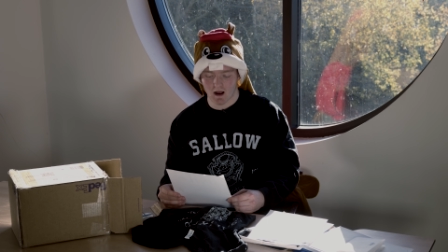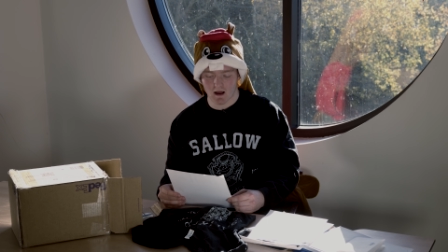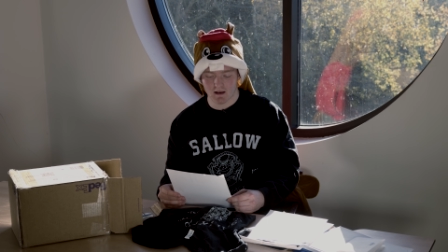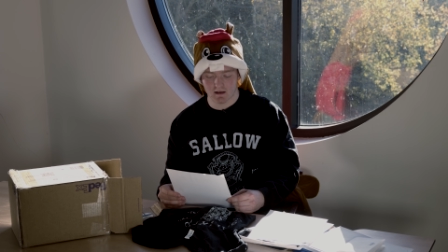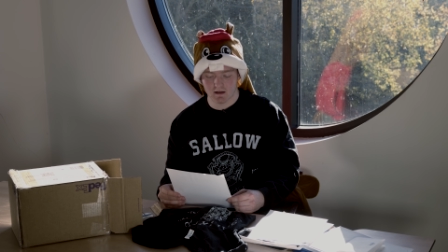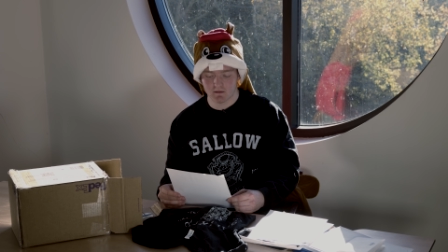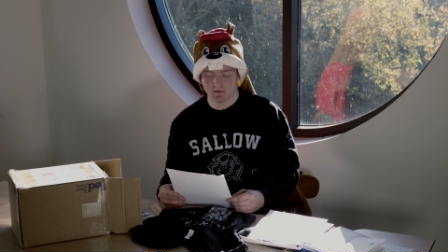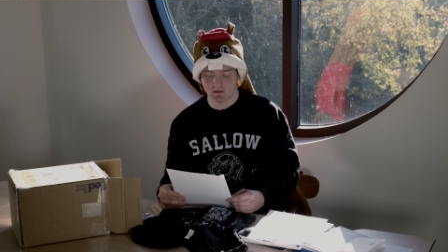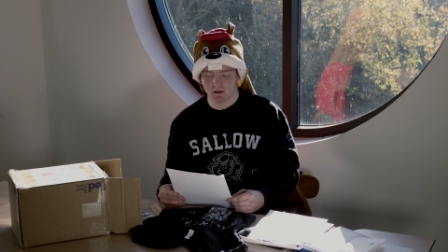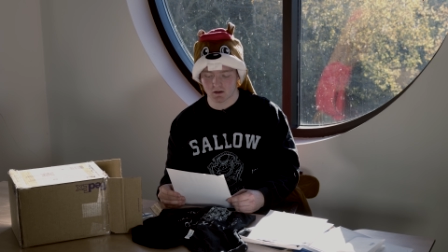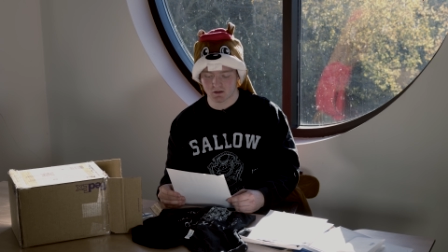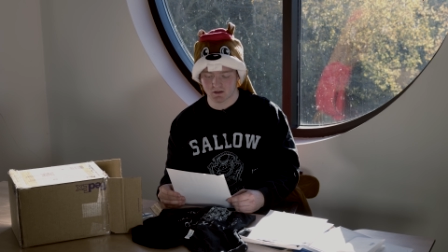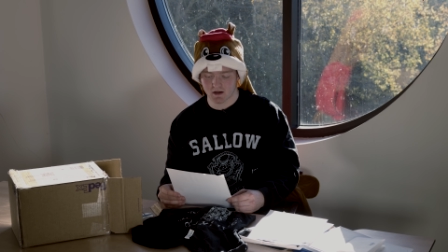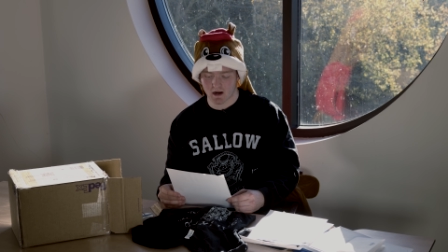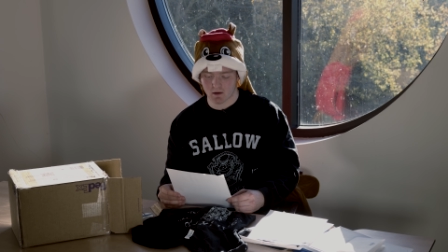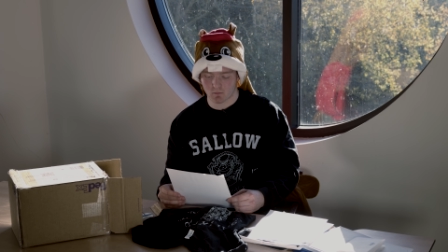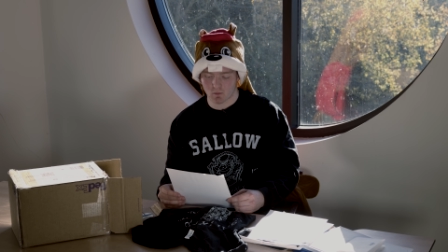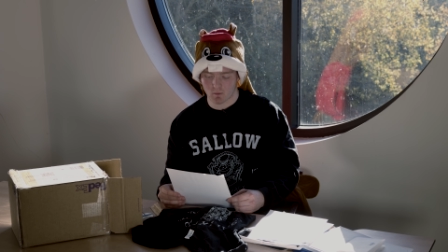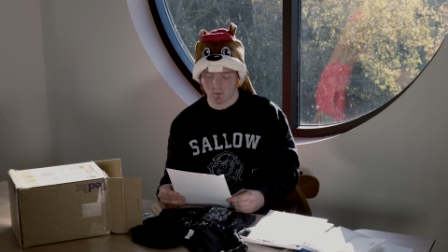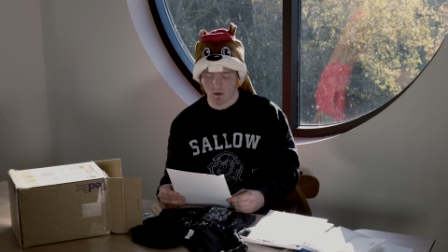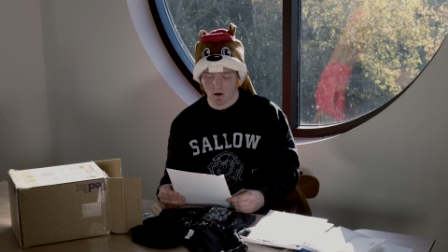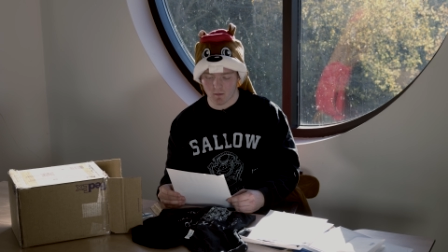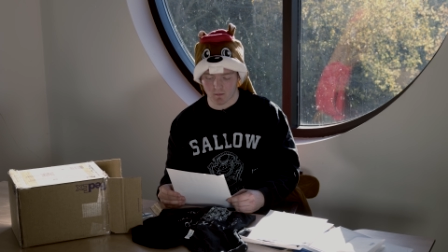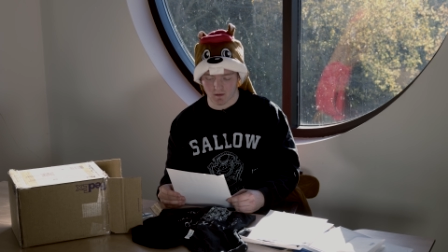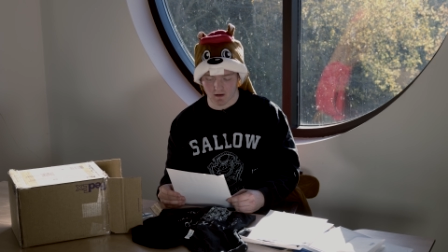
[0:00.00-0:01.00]
I live in the Czech
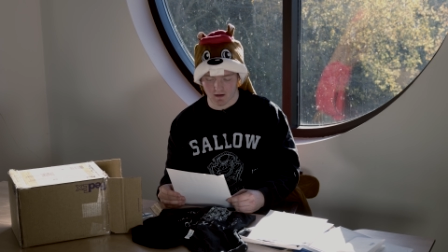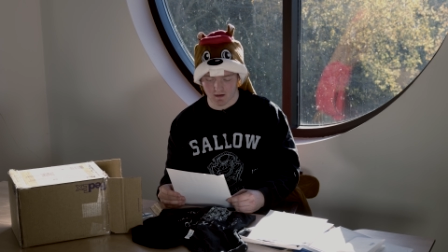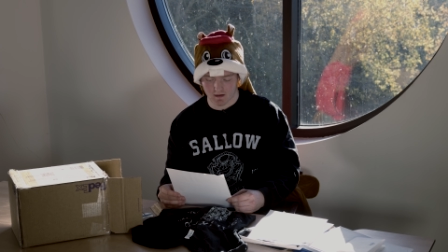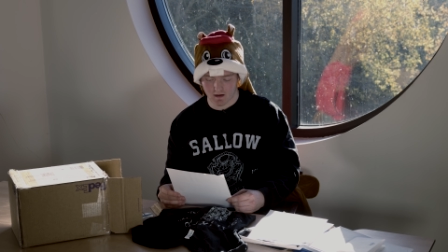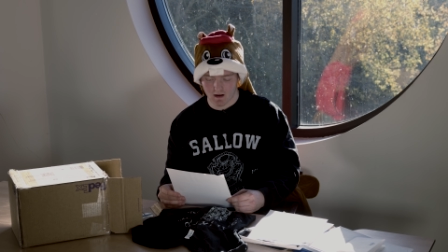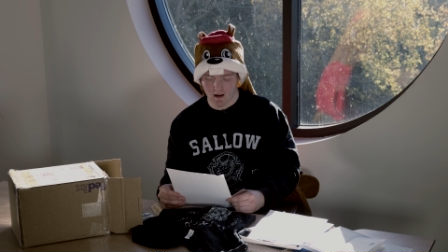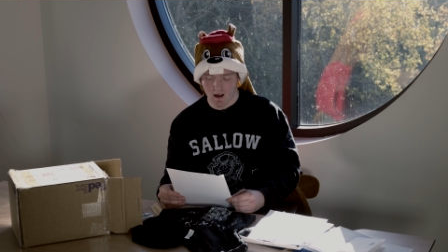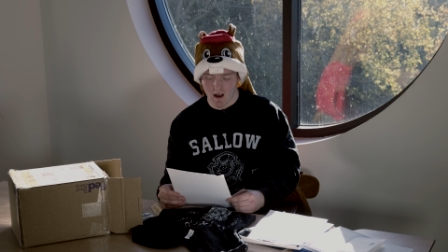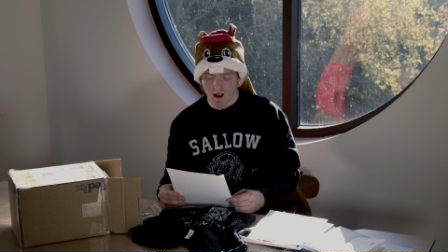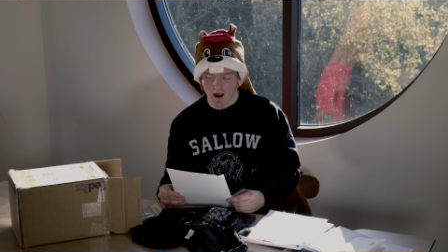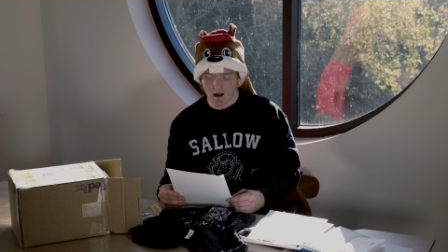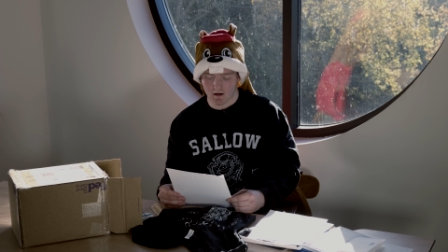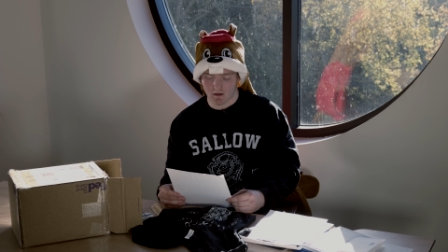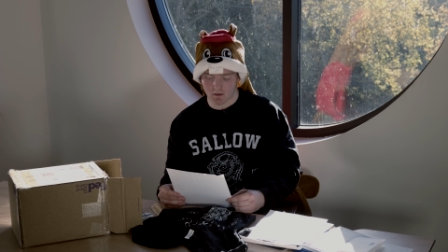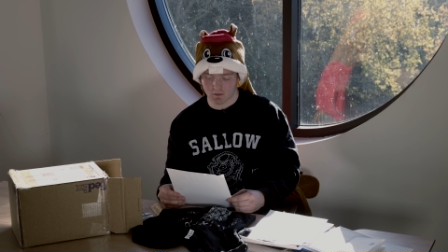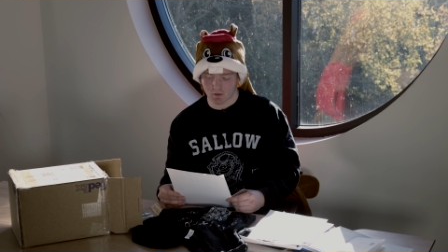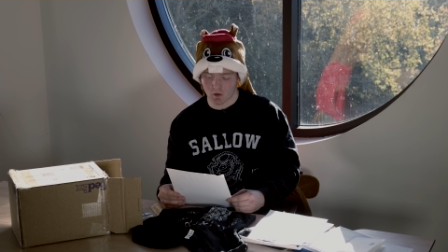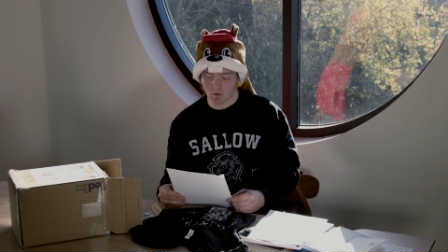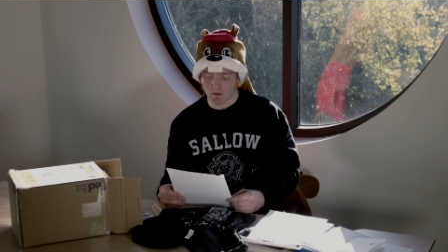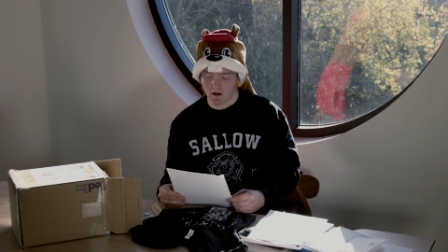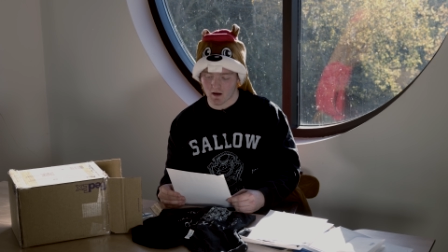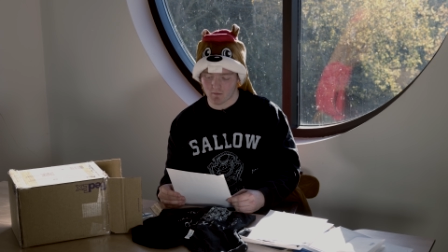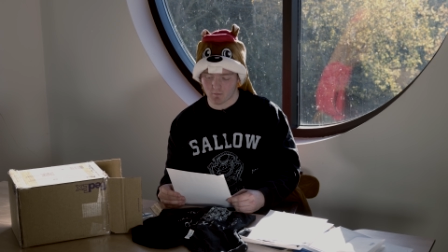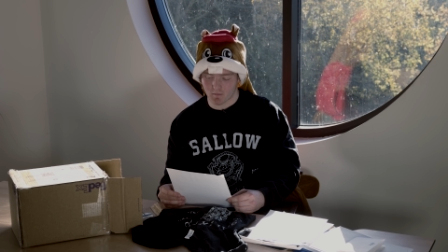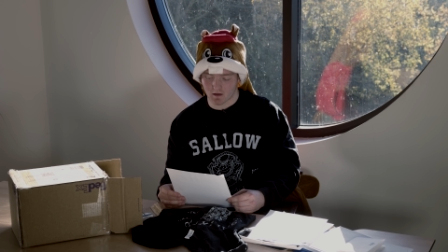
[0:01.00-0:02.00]
Republic and I
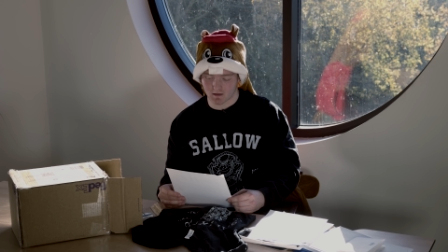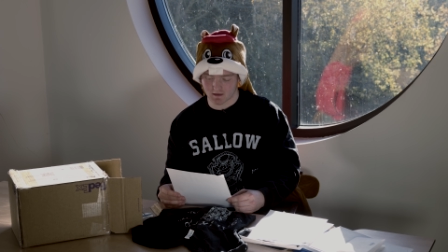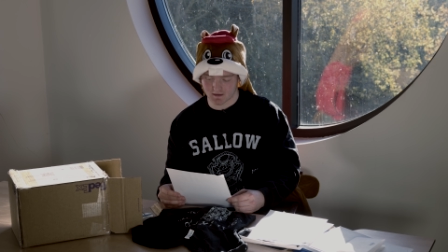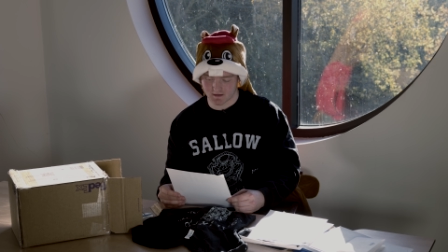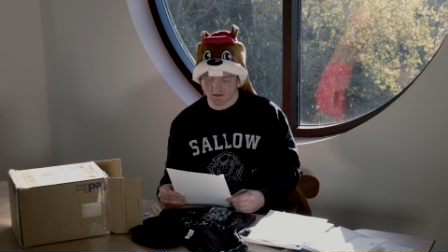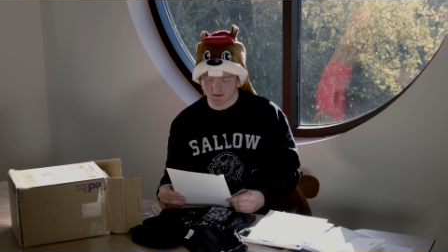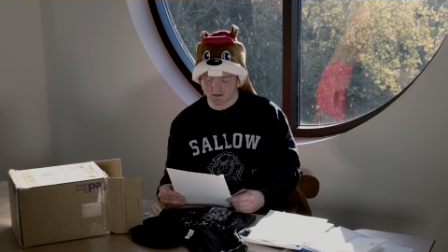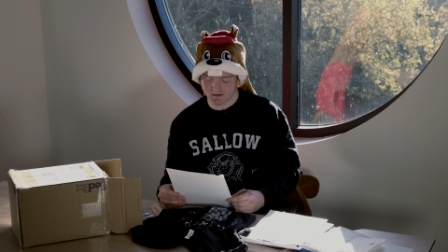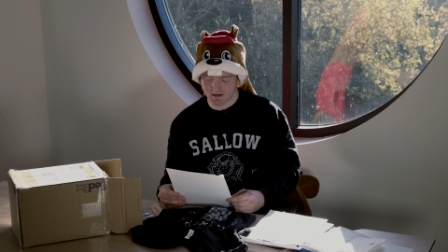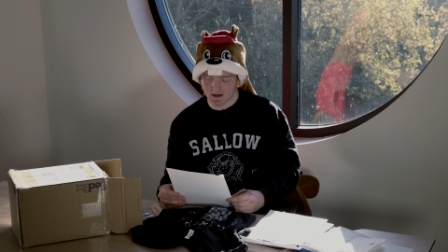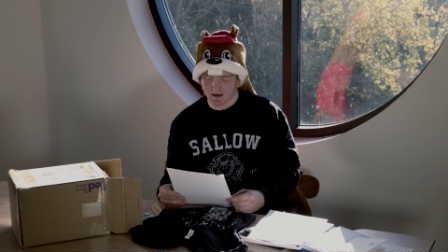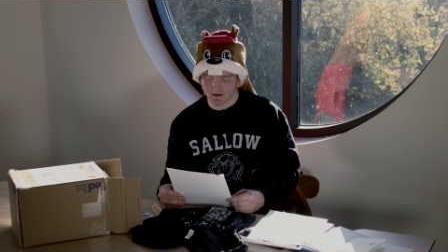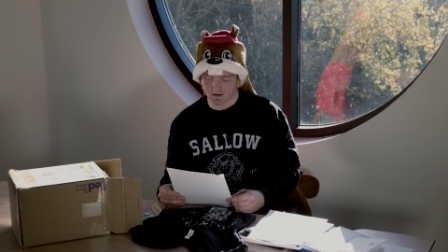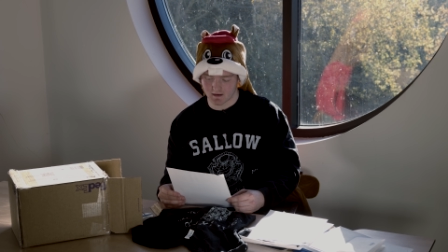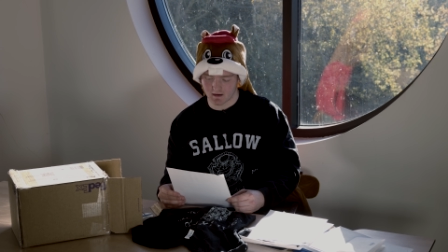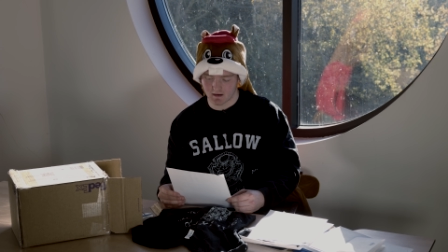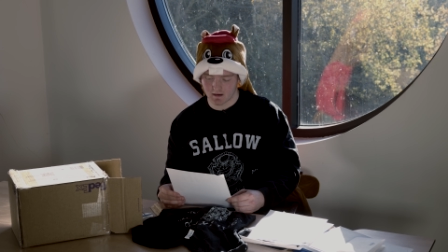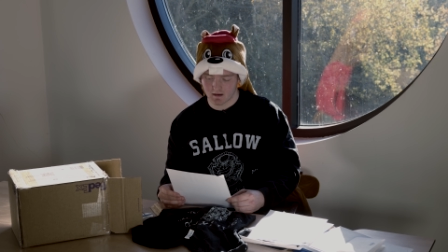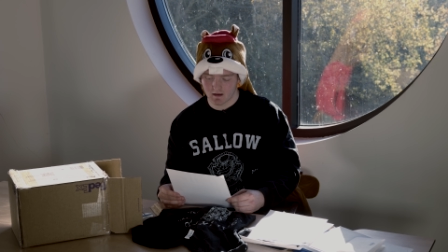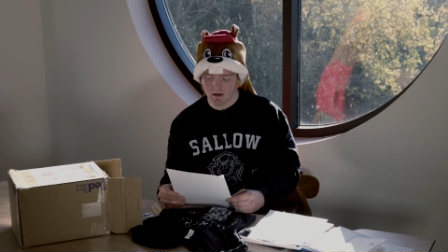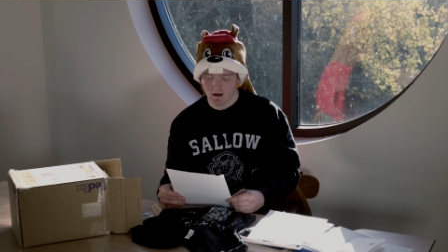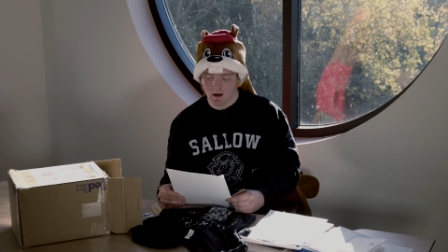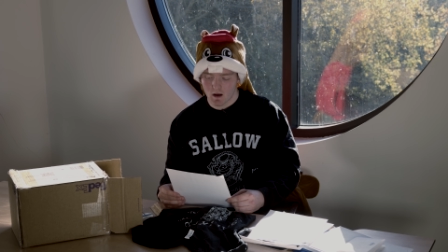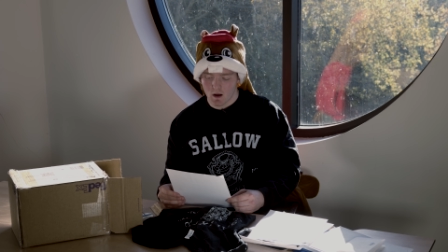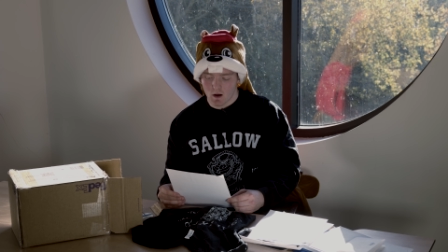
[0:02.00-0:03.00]
don't have money to send
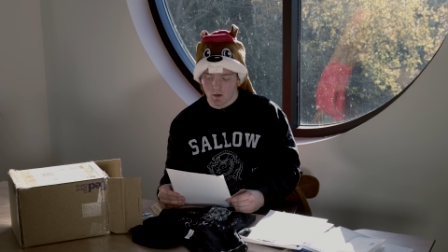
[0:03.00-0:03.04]
it.